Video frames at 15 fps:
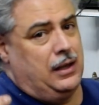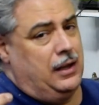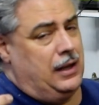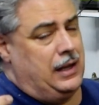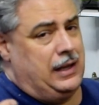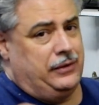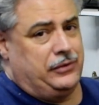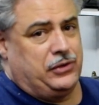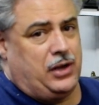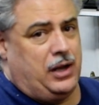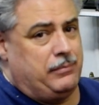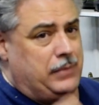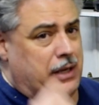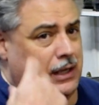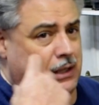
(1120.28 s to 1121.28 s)
I'll
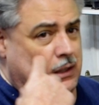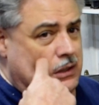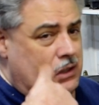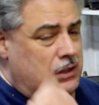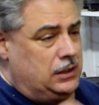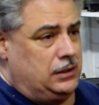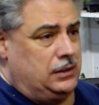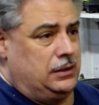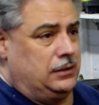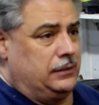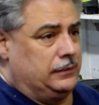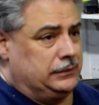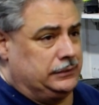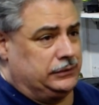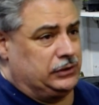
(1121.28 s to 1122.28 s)
start making
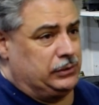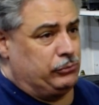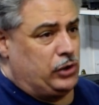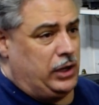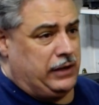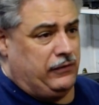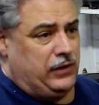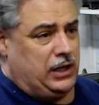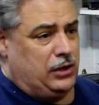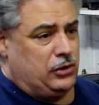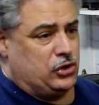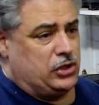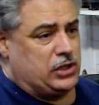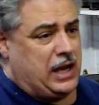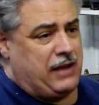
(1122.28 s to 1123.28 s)
some running
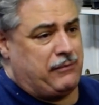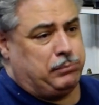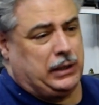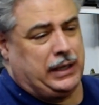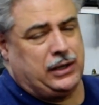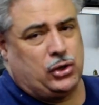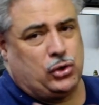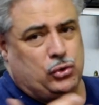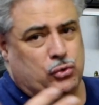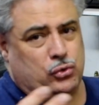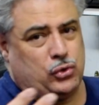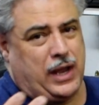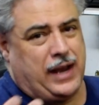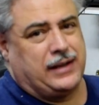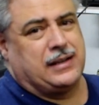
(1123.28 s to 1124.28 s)
videos, because I have planned to
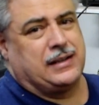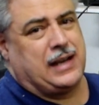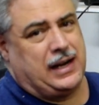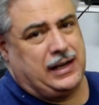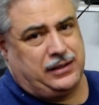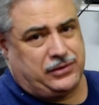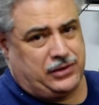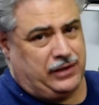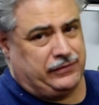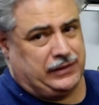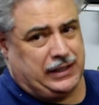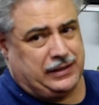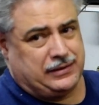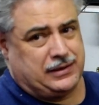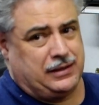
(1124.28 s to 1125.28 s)
do entertaining stuff,
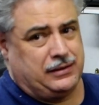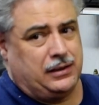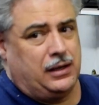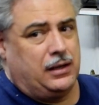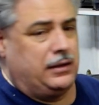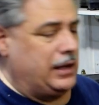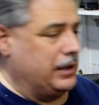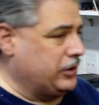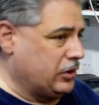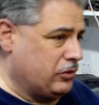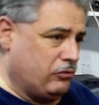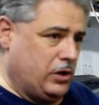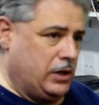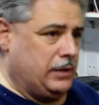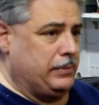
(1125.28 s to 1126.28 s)
like I said, not
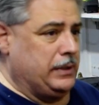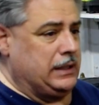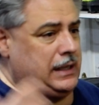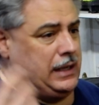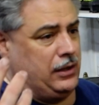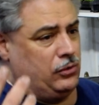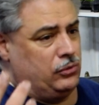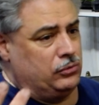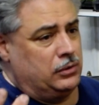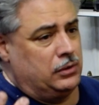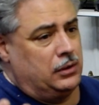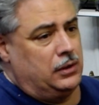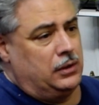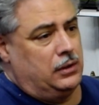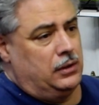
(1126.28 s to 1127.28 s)
just run up and down.
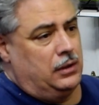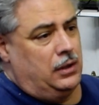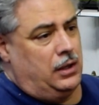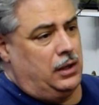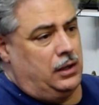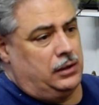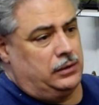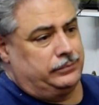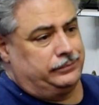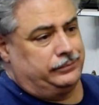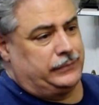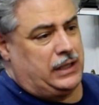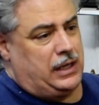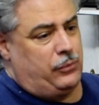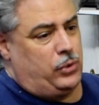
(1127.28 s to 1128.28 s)

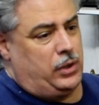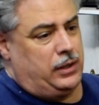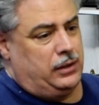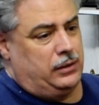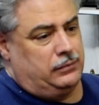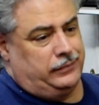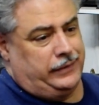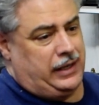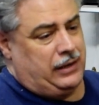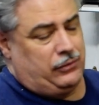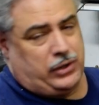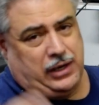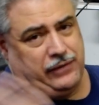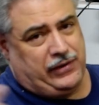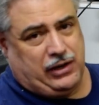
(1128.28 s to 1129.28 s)
I
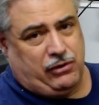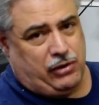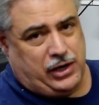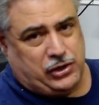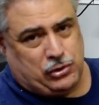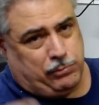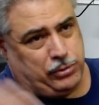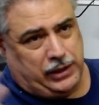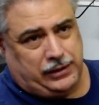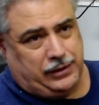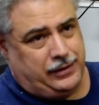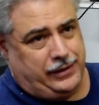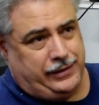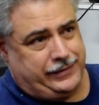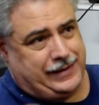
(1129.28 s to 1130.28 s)
don't care if I crash or break the
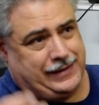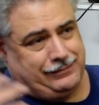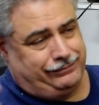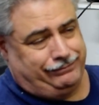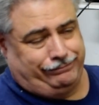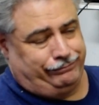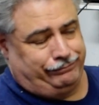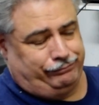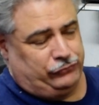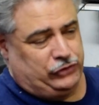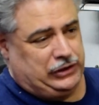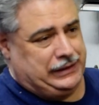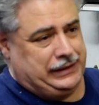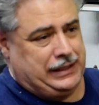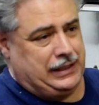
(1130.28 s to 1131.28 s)
cars. I don't
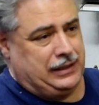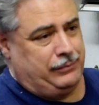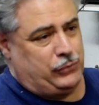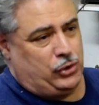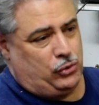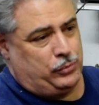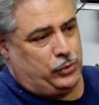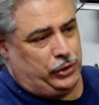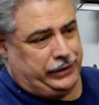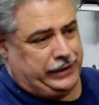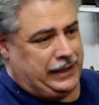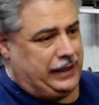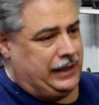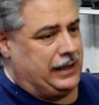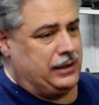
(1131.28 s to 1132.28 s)
really care. I'm home all
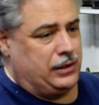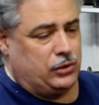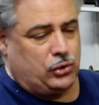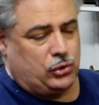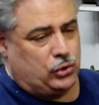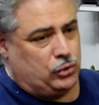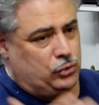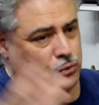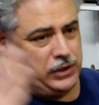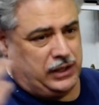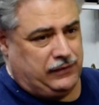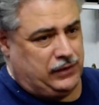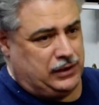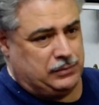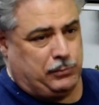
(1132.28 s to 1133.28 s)
day. I got nothing to do.
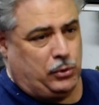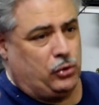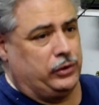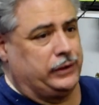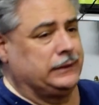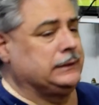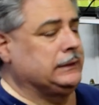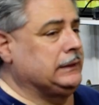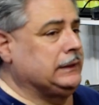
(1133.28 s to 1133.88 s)
TV's boring.